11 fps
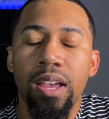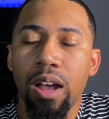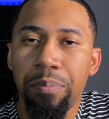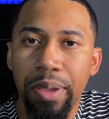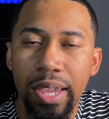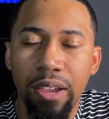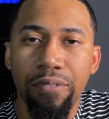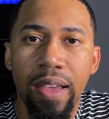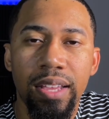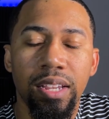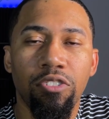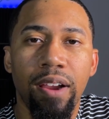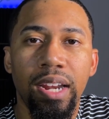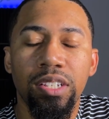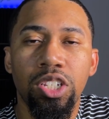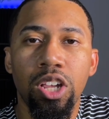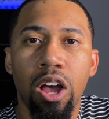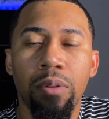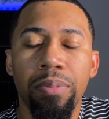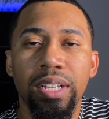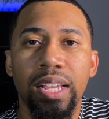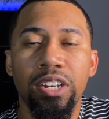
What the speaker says: opinion as a grain of salt because I